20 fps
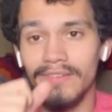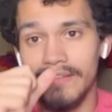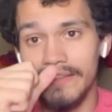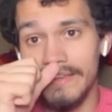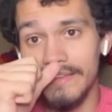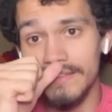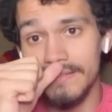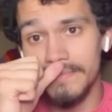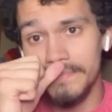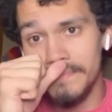
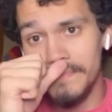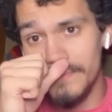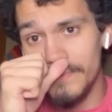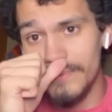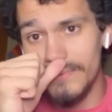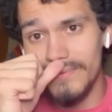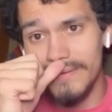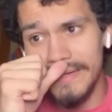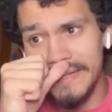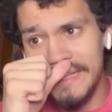is
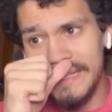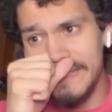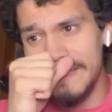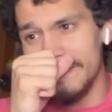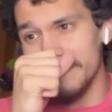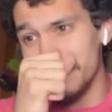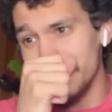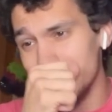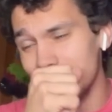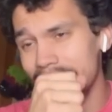
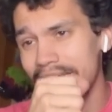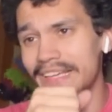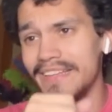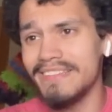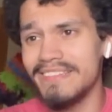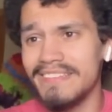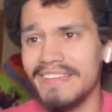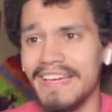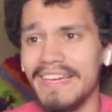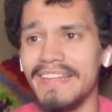pretty
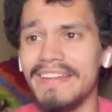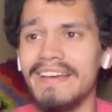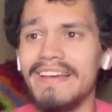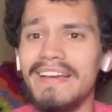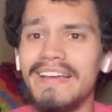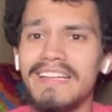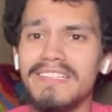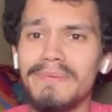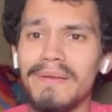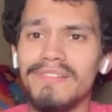insane,
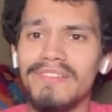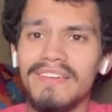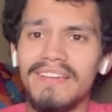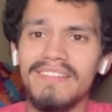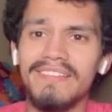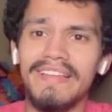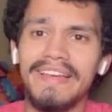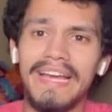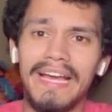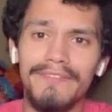especially
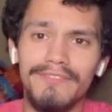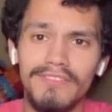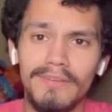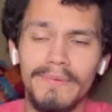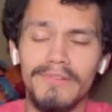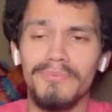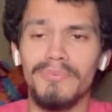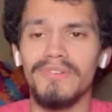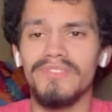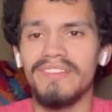because they have so
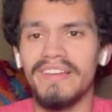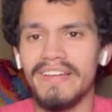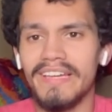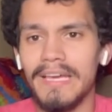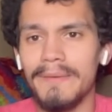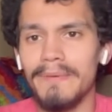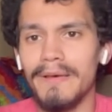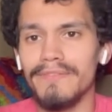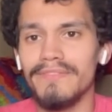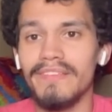much more
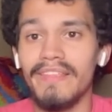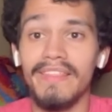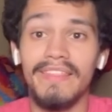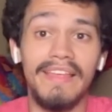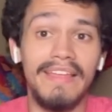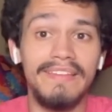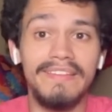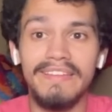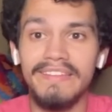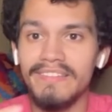Zenkai buffs
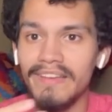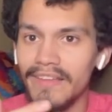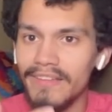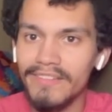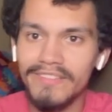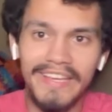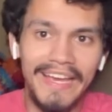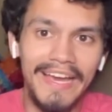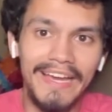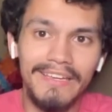than these other
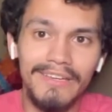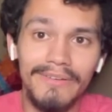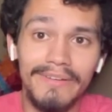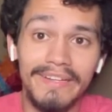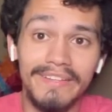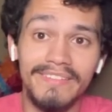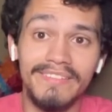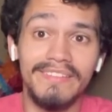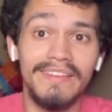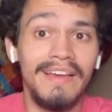tag
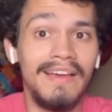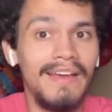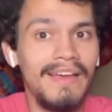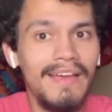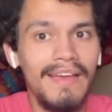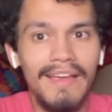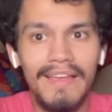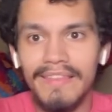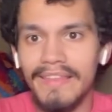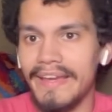units.
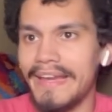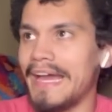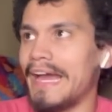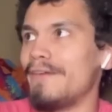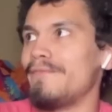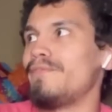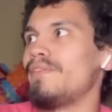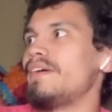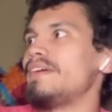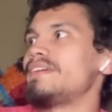They
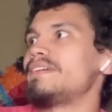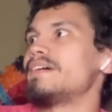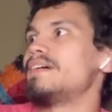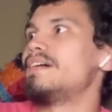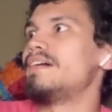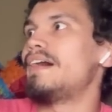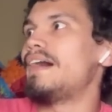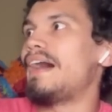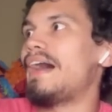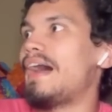have, like,
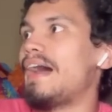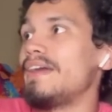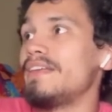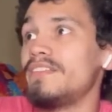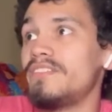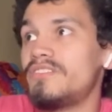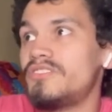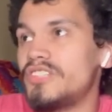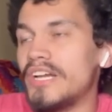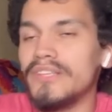I
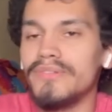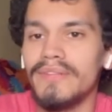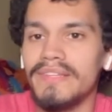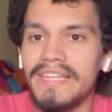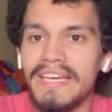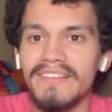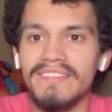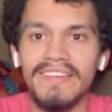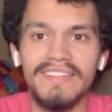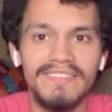genuinely
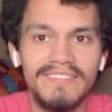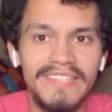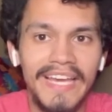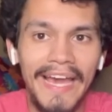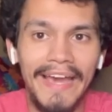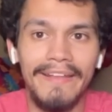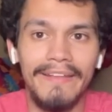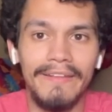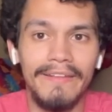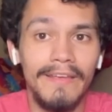think it's like
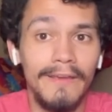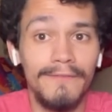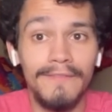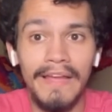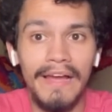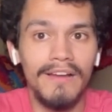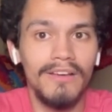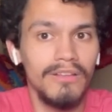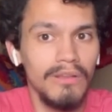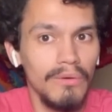10. If
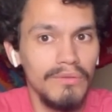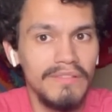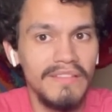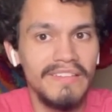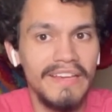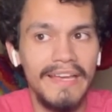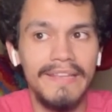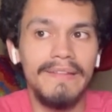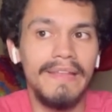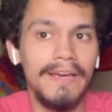not close to
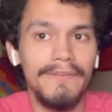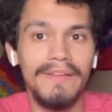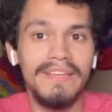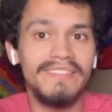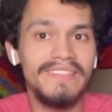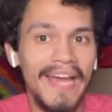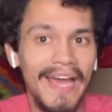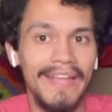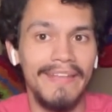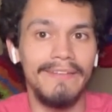10, they have like
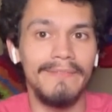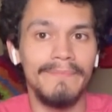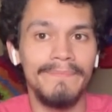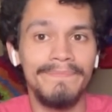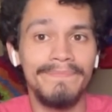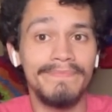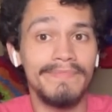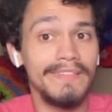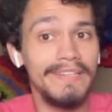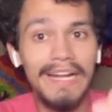10.
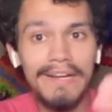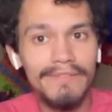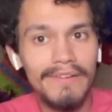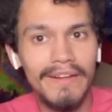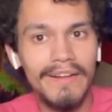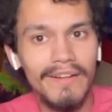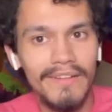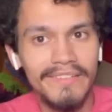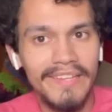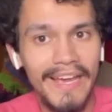You're not
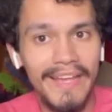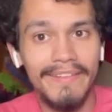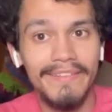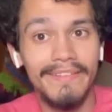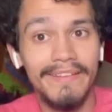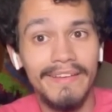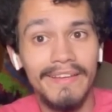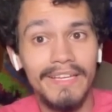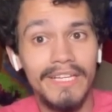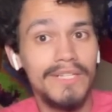running all 10.
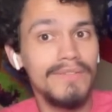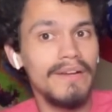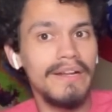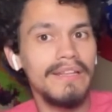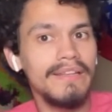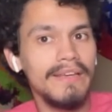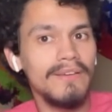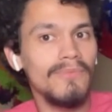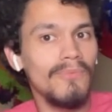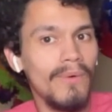You're
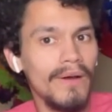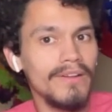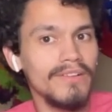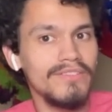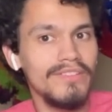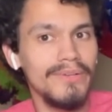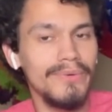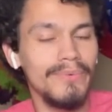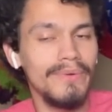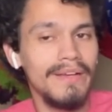running like 1 or
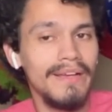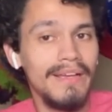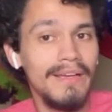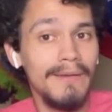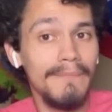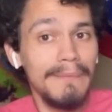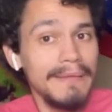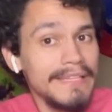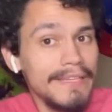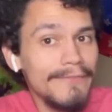2.
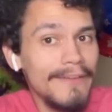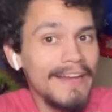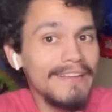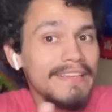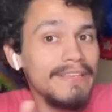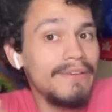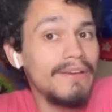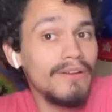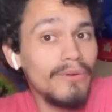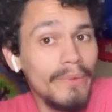But the fact
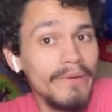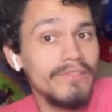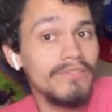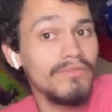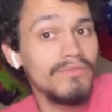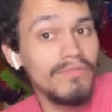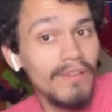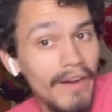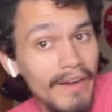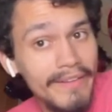that you can always
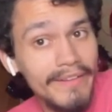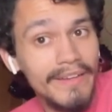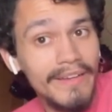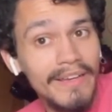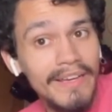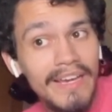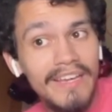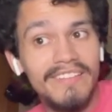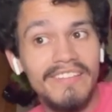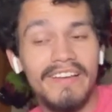run
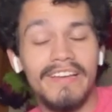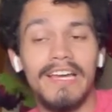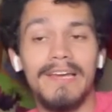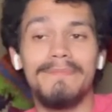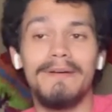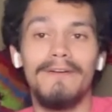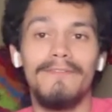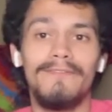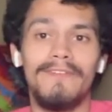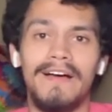a Zenkai
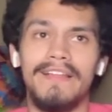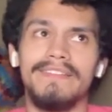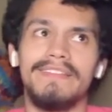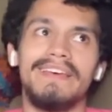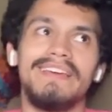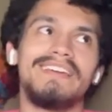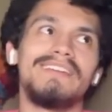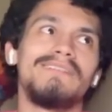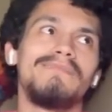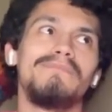buff on
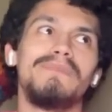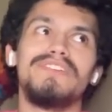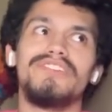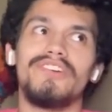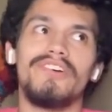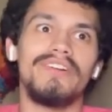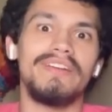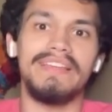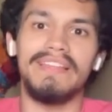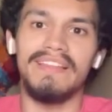like
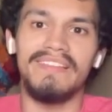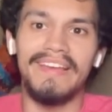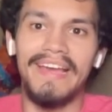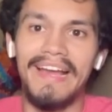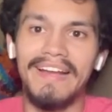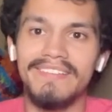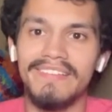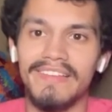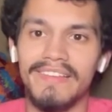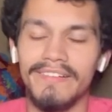majority of the
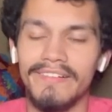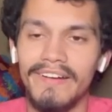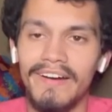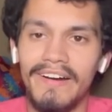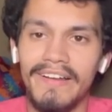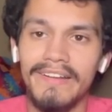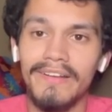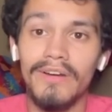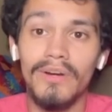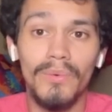tags that they're
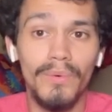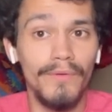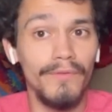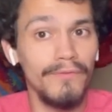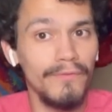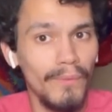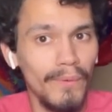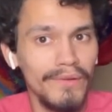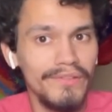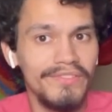on, or
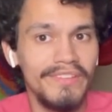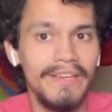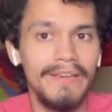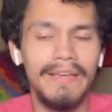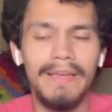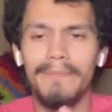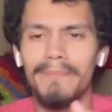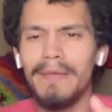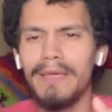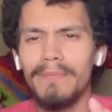force it
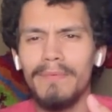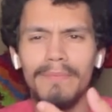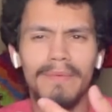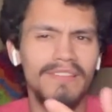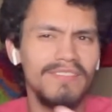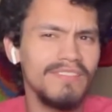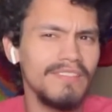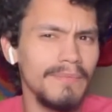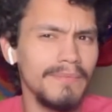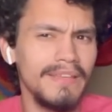and maybe
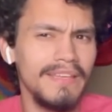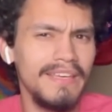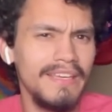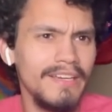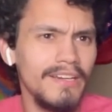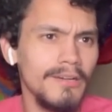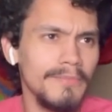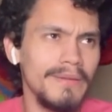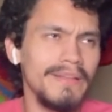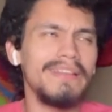miss something
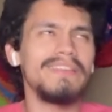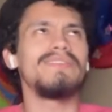here, but like